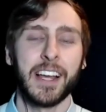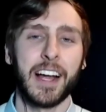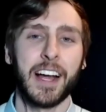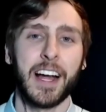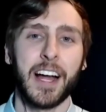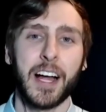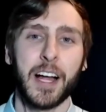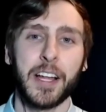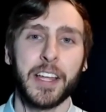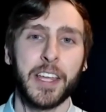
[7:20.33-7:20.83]

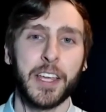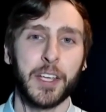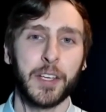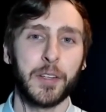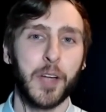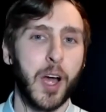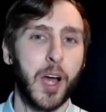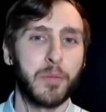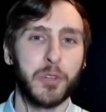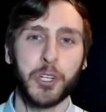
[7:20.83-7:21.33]

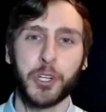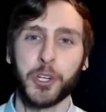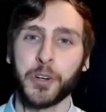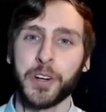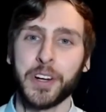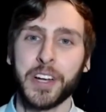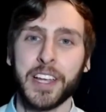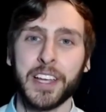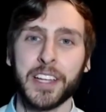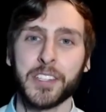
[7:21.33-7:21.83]
I'm
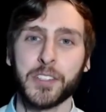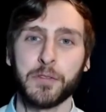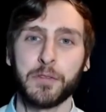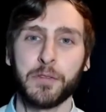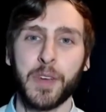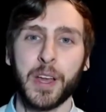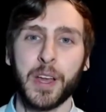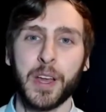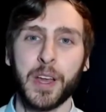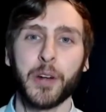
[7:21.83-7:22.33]
sure it's
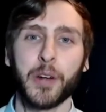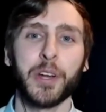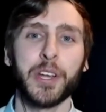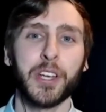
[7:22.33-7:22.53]
very,